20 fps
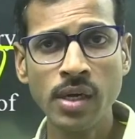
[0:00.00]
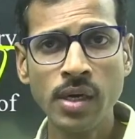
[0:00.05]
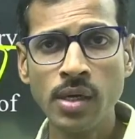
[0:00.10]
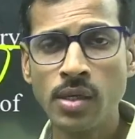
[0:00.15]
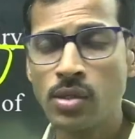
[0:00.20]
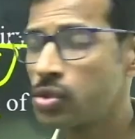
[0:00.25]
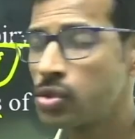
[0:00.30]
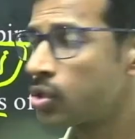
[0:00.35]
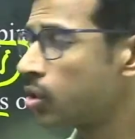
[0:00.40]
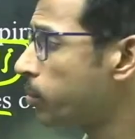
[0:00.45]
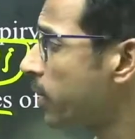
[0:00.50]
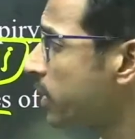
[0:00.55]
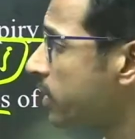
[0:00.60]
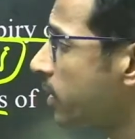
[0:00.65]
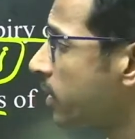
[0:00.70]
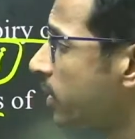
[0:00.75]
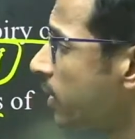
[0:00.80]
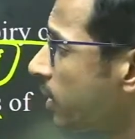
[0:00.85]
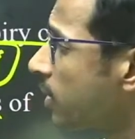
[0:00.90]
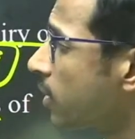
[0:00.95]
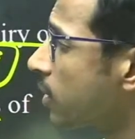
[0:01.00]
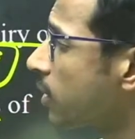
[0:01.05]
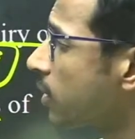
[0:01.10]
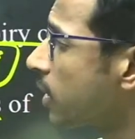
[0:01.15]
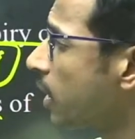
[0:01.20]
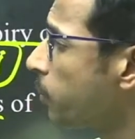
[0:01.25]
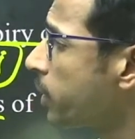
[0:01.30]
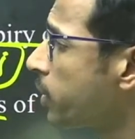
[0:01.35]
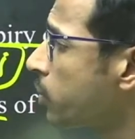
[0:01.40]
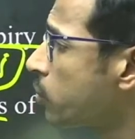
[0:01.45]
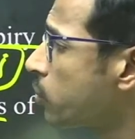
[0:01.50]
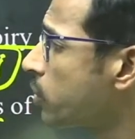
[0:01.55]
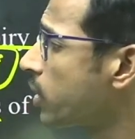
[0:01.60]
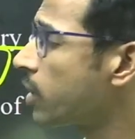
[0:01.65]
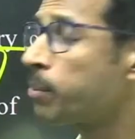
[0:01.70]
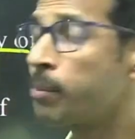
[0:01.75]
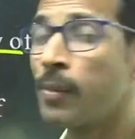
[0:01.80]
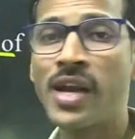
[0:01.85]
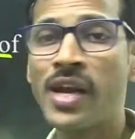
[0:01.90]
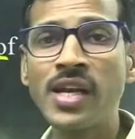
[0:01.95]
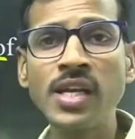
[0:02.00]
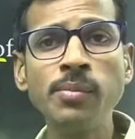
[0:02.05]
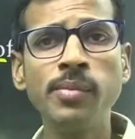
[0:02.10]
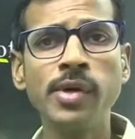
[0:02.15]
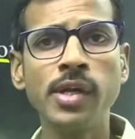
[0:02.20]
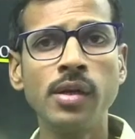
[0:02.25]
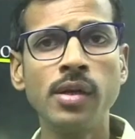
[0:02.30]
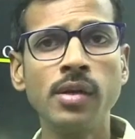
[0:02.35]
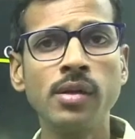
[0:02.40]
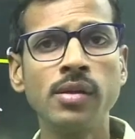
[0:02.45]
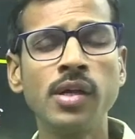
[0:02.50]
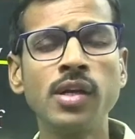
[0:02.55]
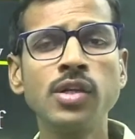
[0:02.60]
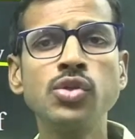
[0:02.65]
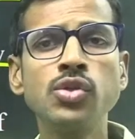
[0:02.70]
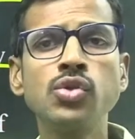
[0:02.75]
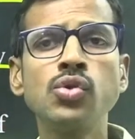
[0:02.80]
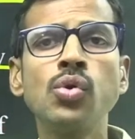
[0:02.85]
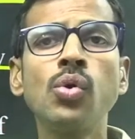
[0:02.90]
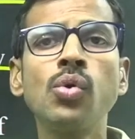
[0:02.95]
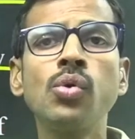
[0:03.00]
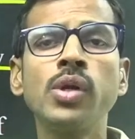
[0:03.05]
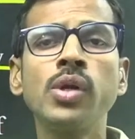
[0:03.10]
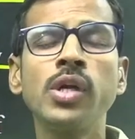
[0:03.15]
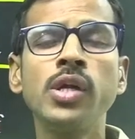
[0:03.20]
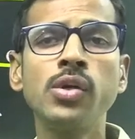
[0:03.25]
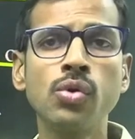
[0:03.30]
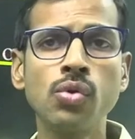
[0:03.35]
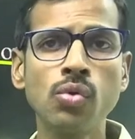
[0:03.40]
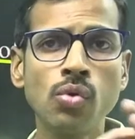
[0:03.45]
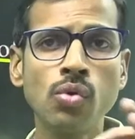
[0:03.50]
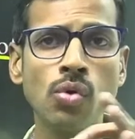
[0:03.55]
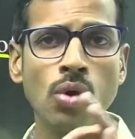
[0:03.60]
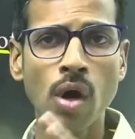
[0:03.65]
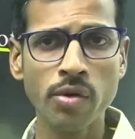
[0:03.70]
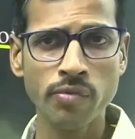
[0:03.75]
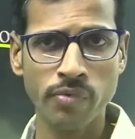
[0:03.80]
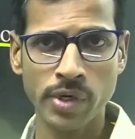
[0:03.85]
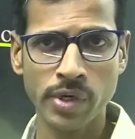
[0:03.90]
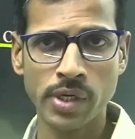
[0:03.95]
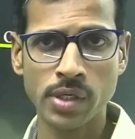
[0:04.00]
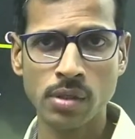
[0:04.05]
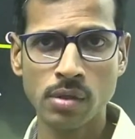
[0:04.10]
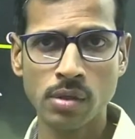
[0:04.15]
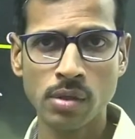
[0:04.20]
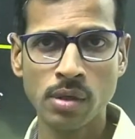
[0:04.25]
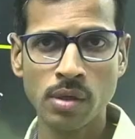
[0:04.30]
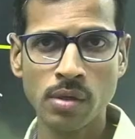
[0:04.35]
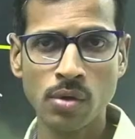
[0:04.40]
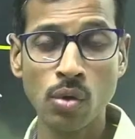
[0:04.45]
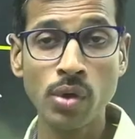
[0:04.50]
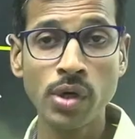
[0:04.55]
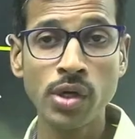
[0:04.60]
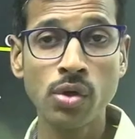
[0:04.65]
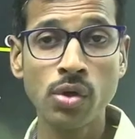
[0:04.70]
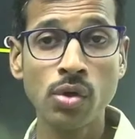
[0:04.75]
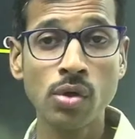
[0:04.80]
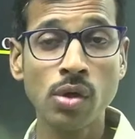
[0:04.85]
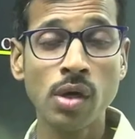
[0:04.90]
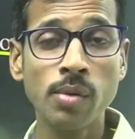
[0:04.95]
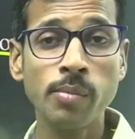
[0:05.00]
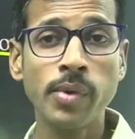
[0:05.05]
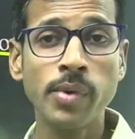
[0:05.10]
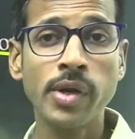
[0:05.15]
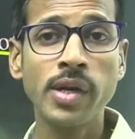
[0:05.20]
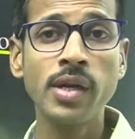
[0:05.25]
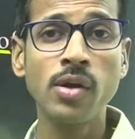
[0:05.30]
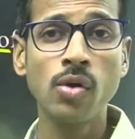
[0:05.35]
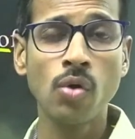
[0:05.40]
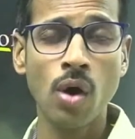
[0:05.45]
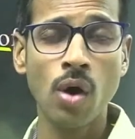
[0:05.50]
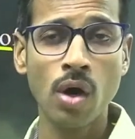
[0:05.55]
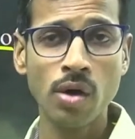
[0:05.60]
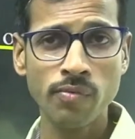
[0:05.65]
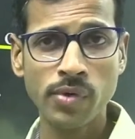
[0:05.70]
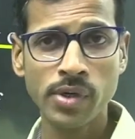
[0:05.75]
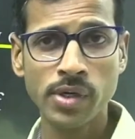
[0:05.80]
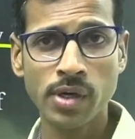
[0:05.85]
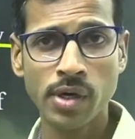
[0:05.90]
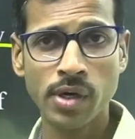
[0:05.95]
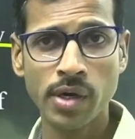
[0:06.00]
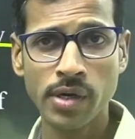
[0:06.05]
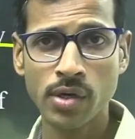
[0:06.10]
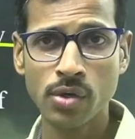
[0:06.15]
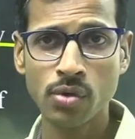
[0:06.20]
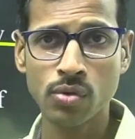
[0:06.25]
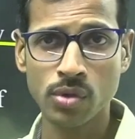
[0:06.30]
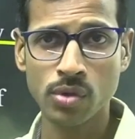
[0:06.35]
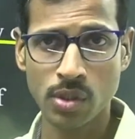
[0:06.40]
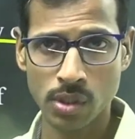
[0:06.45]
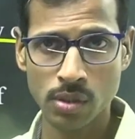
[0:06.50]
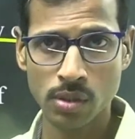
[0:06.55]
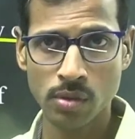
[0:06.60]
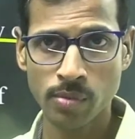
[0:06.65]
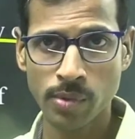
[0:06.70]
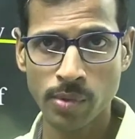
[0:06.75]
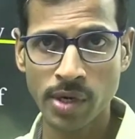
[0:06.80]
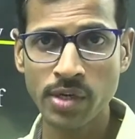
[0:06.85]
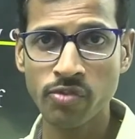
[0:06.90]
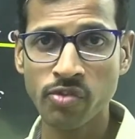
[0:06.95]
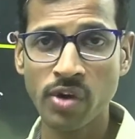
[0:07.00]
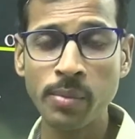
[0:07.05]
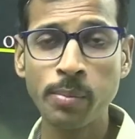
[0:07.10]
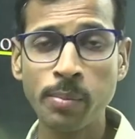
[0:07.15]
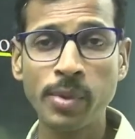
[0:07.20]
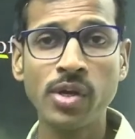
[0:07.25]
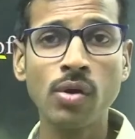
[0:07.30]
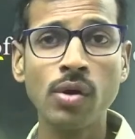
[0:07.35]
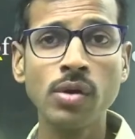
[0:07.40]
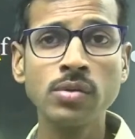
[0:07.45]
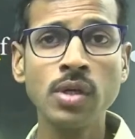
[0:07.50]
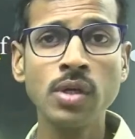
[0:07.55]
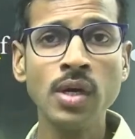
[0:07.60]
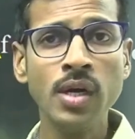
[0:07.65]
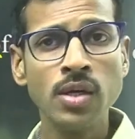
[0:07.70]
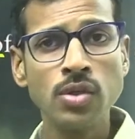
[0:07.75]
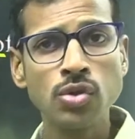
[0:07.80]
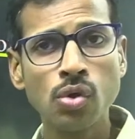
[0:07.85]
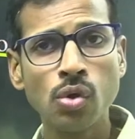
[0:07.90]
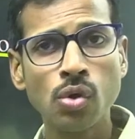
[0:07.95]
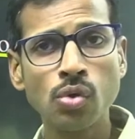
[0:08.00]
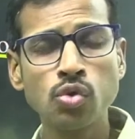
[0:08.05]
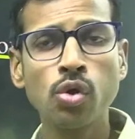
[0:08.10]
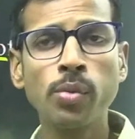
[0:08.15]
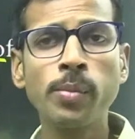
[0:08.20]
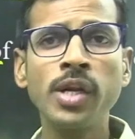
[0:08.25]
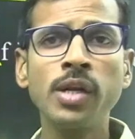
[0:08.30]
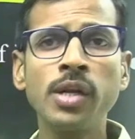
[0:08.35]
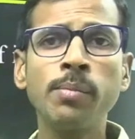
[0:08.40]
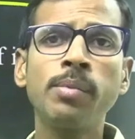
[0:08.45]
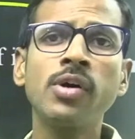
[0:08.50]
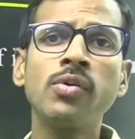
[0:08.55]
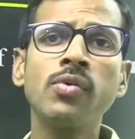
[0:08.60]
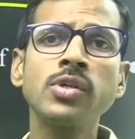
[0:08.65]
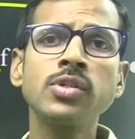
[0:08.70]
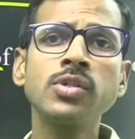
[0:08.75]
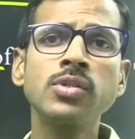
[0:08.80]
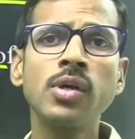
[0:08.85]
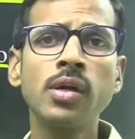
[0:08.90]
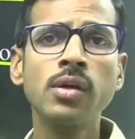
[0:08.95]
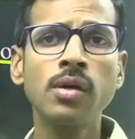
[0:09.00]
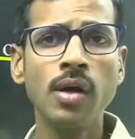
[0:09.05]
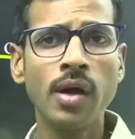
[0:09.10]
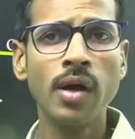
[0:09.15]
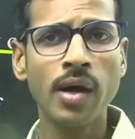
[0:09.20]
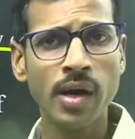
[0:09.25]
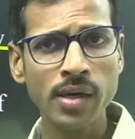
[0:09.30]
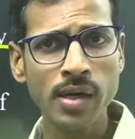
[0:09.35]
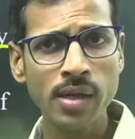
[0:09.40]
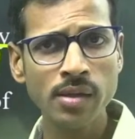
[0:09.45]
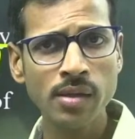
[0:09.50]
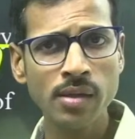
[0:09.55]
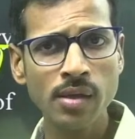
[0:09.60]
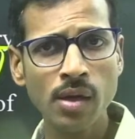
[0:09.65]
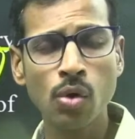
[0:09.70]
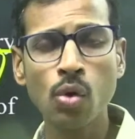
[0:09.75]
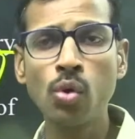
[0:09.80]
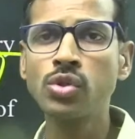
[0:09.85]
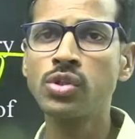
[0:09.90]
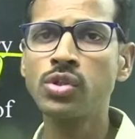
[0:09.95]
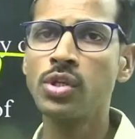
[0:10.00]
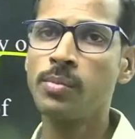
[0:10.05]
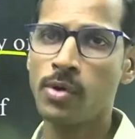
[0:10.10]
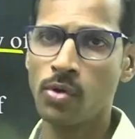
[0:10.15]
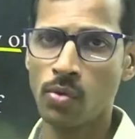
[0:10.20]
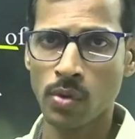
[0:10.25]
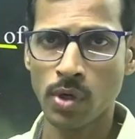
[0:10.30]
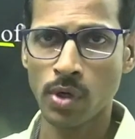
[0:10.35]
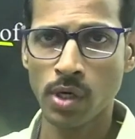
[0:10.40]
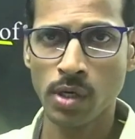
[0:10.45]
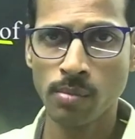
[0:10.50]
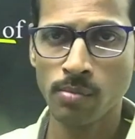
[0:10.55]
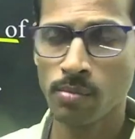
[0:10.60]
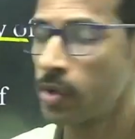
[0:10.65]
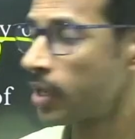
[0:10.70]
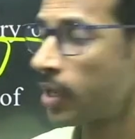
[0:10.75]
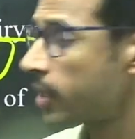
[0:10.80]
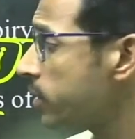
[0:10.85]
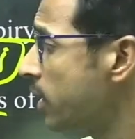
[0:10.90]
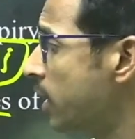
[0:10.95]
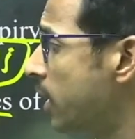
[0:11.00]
So but here coming to the money bill, there is no need to conflict, no need to come any conflict related to that, right? Why? Because so many powers are under the Lok Sabha only, right?